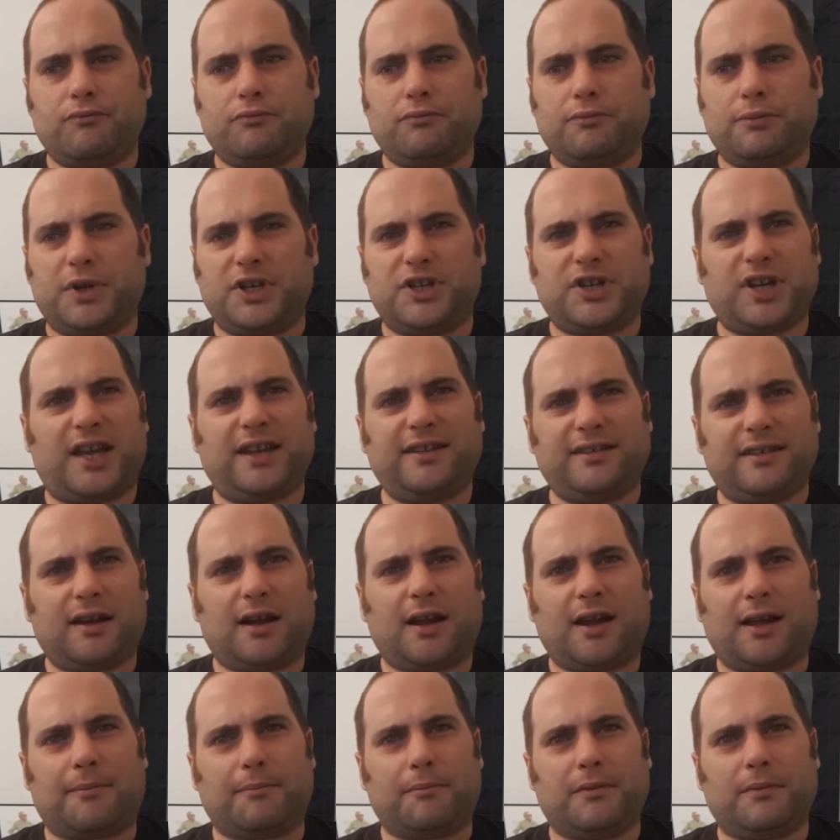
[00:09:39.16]
But chase that
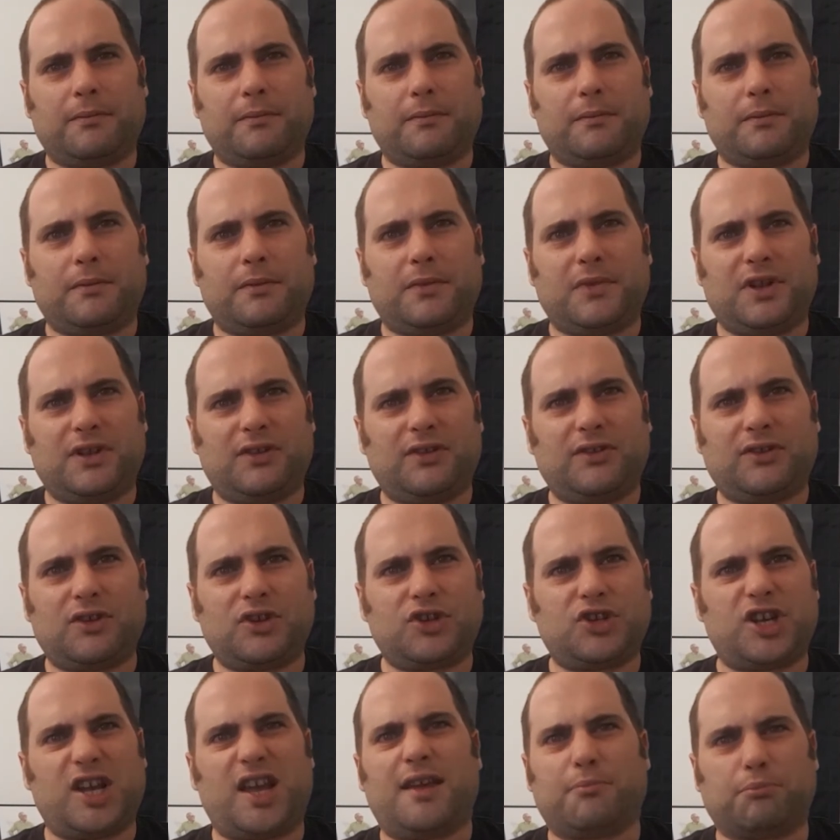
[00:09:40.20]
up. This is a
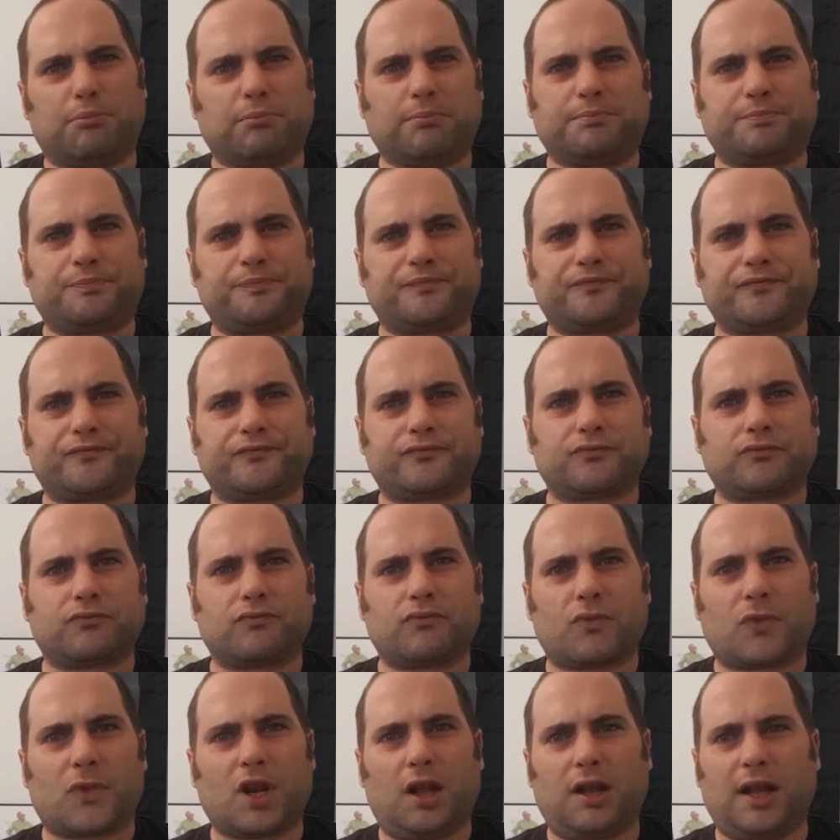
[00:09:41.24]
gem.
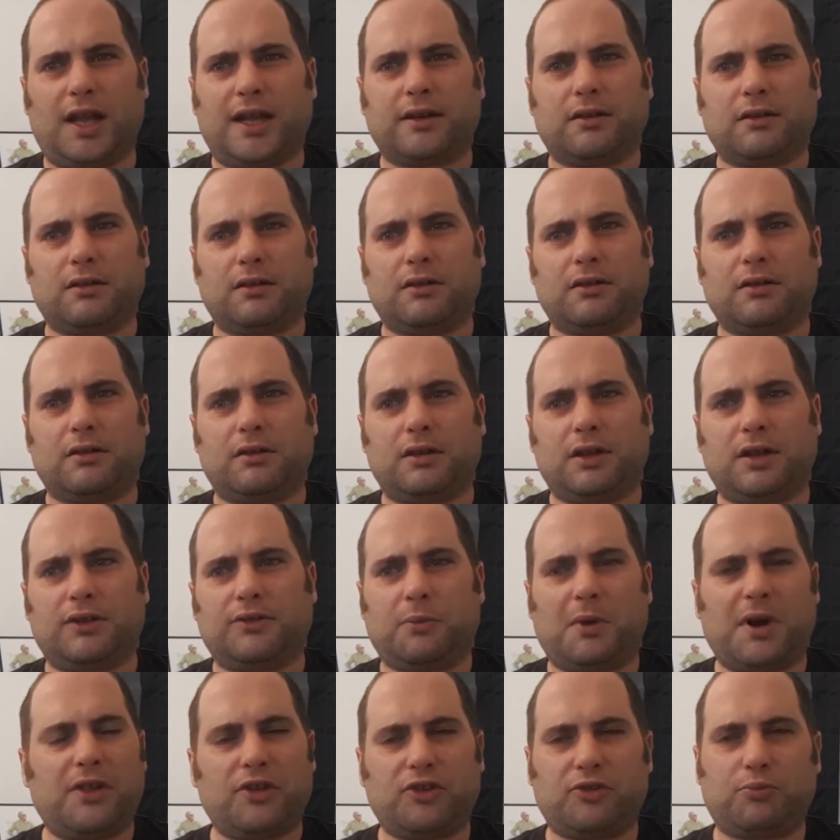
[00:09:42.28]
Like, it's
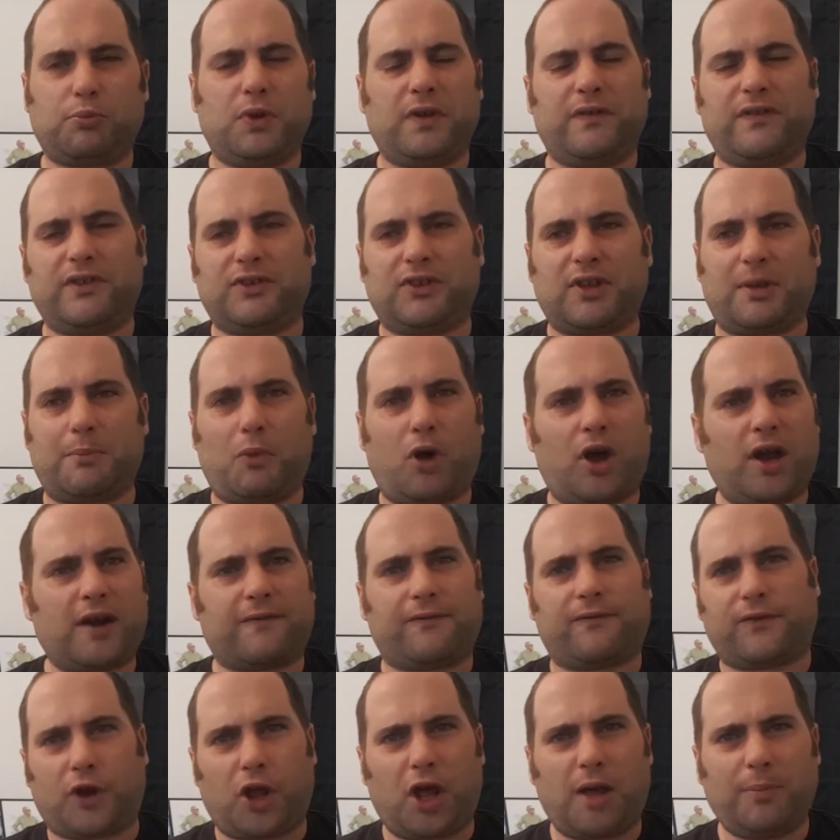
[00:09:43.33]
one of those movies that might have
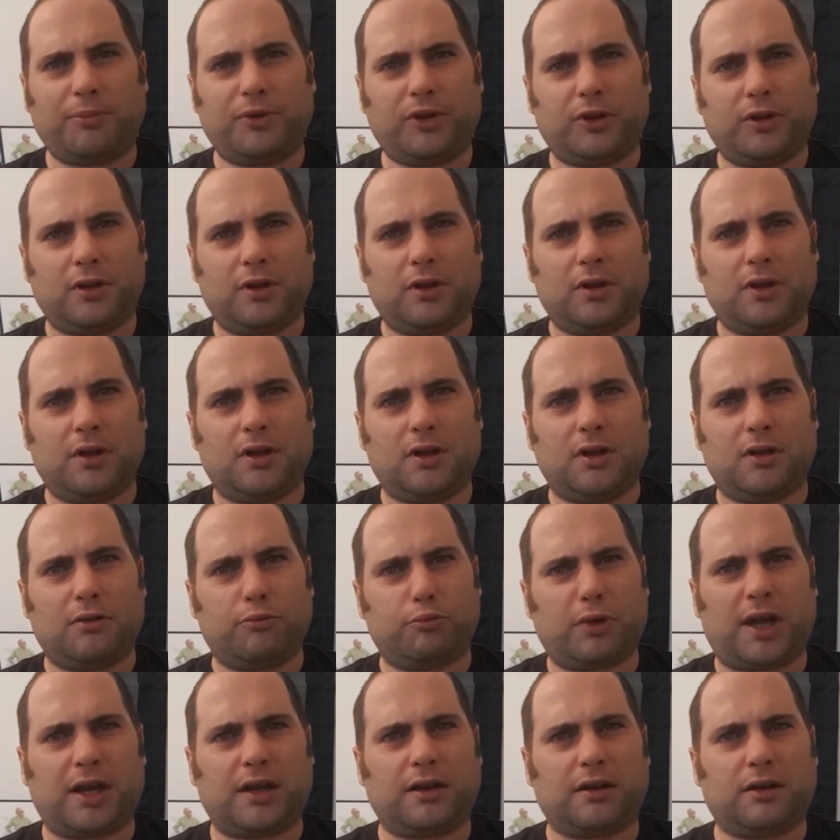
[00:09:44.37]
flopped,
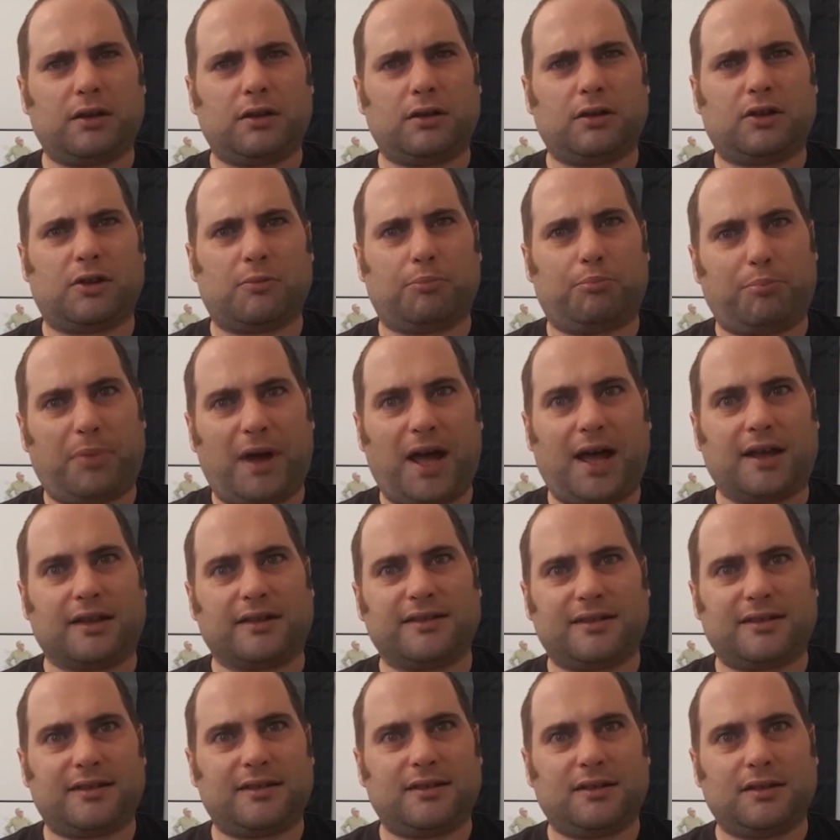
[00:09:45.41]
but the
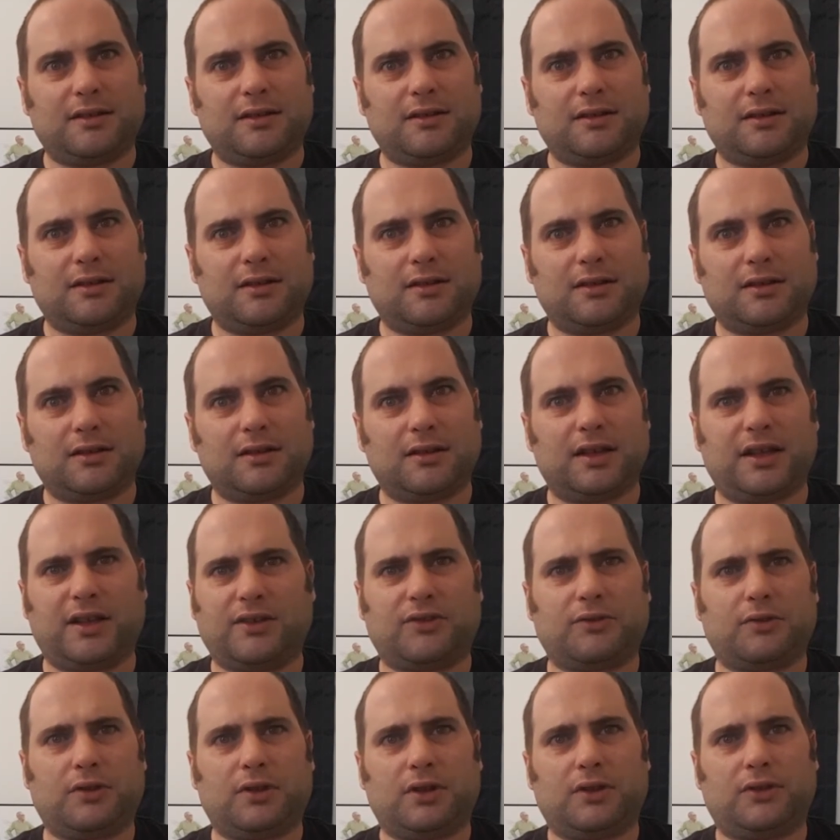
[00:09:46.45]
buzz
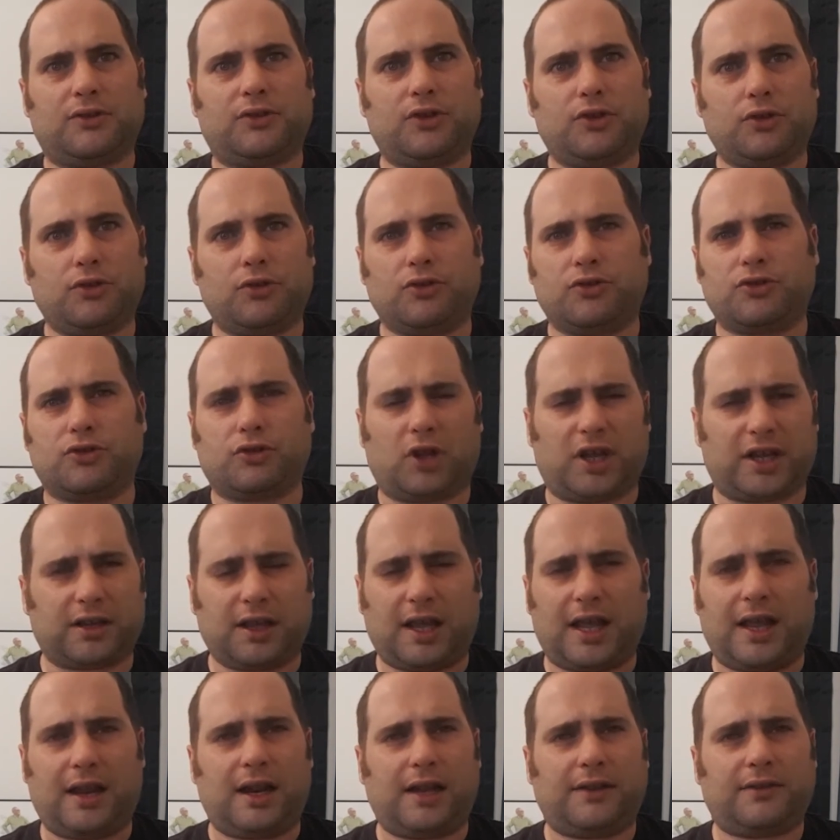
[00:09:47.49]
is huge. Like,
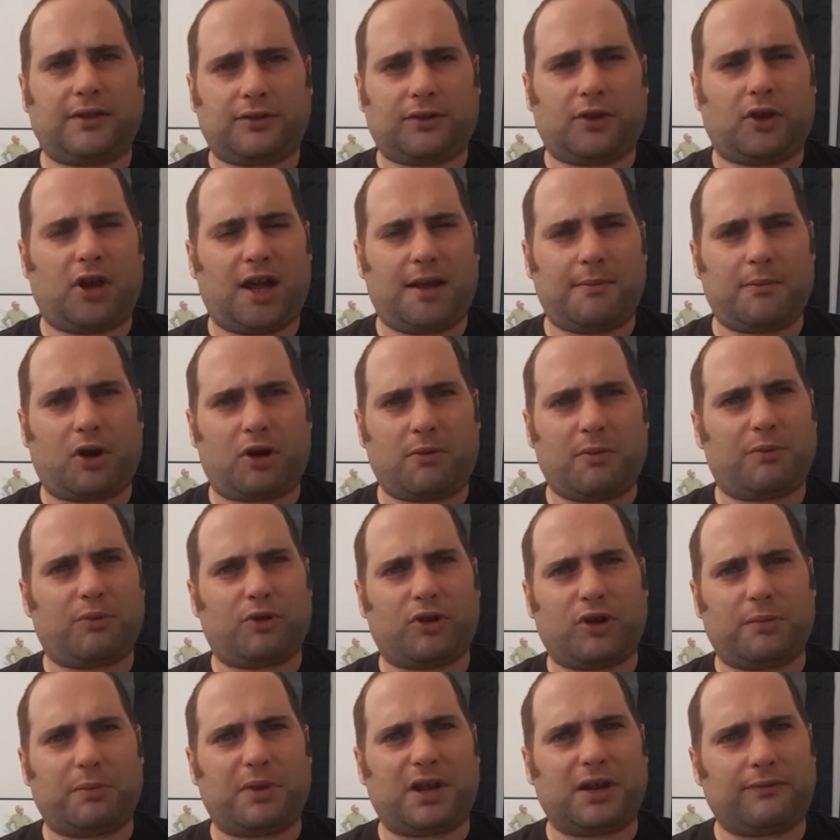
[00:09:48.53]
at the time, I remember
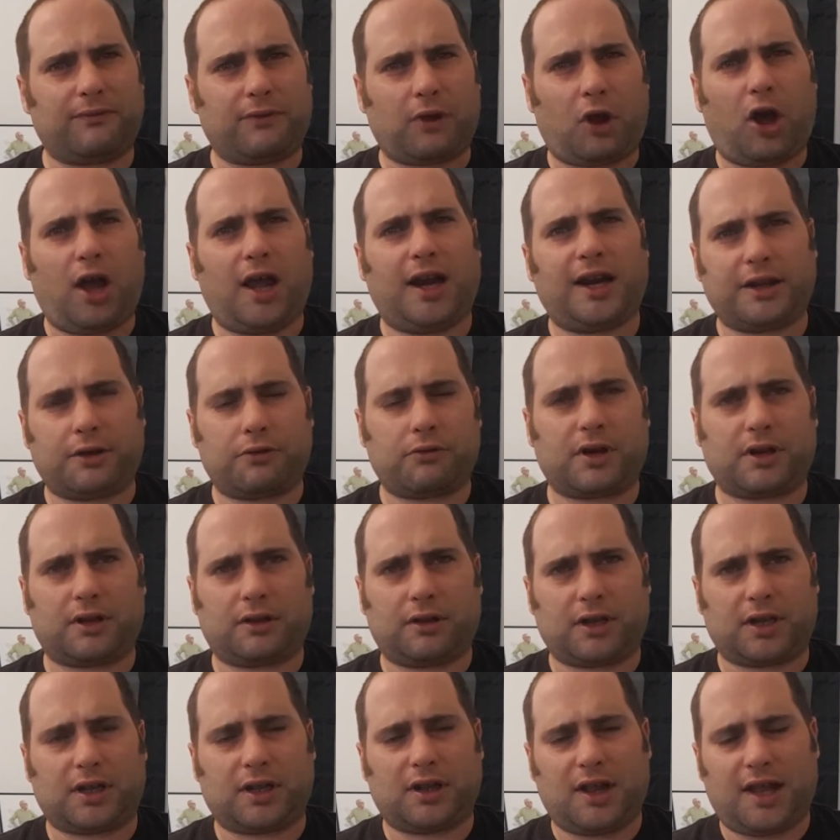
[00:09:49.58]
it being highly
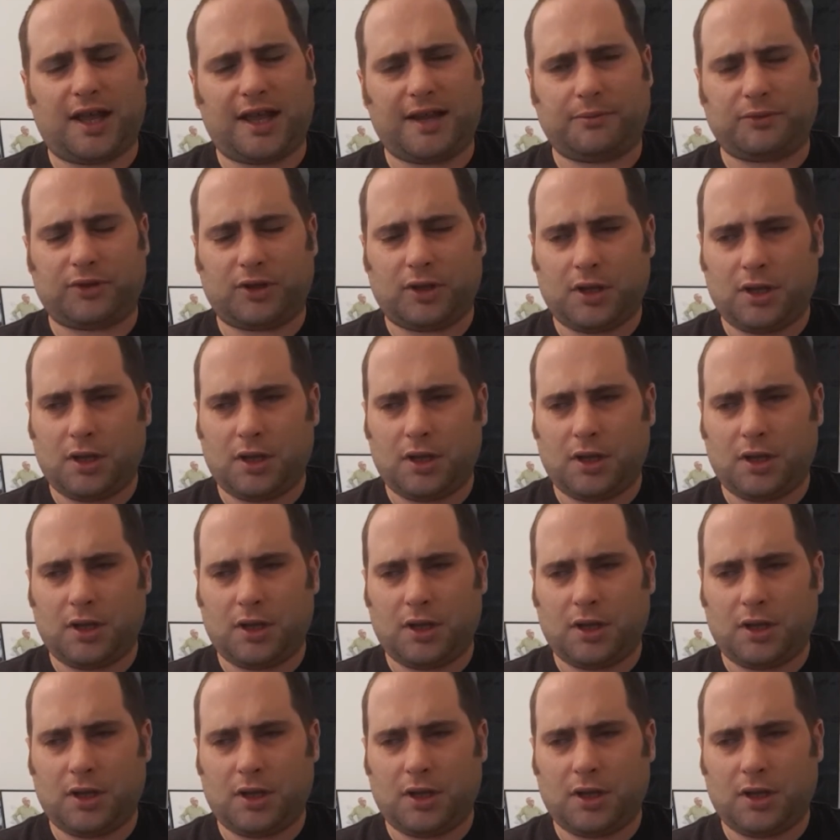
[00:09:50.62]
critically acclaimed,